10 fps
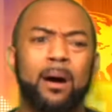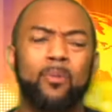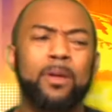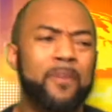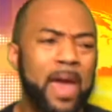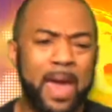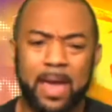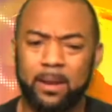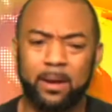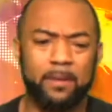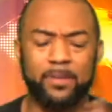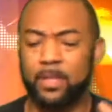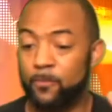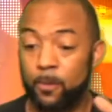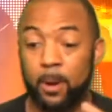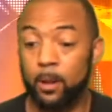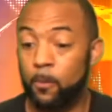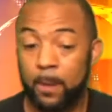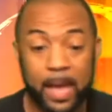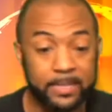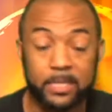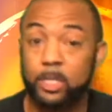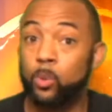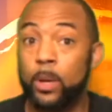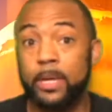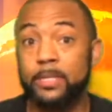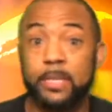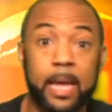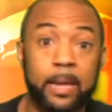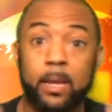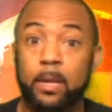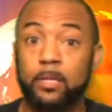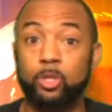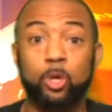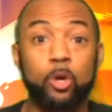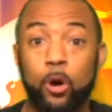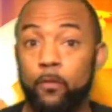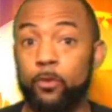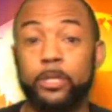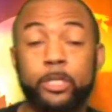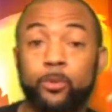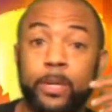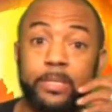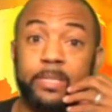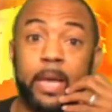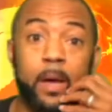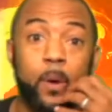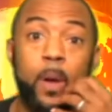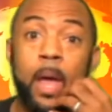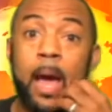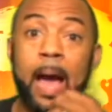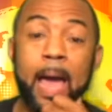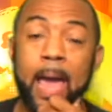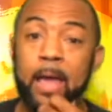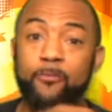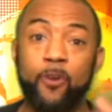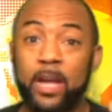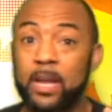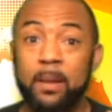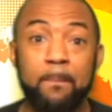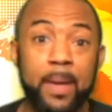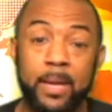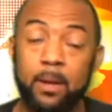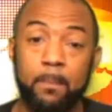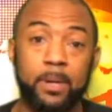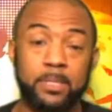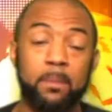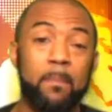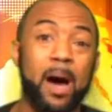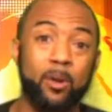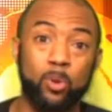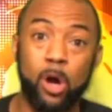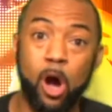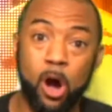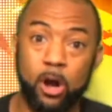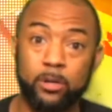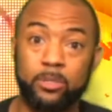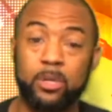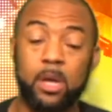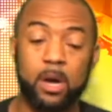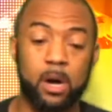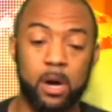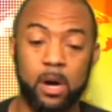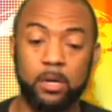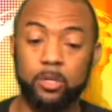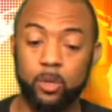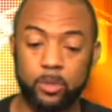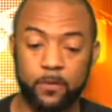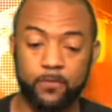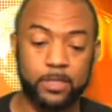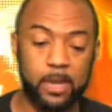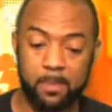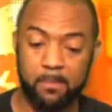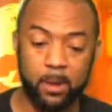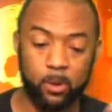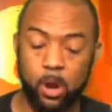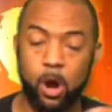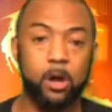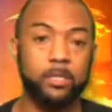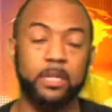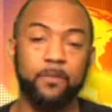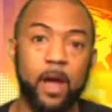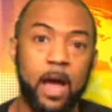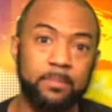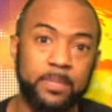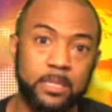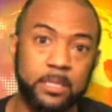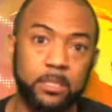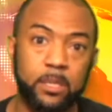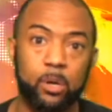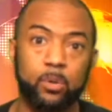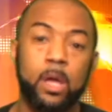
We've had everything from a little plastic swing set that you hook over a tree sell. I had Franklin Mint, a bunch of model cars, different type of metal cars and different objects is sold.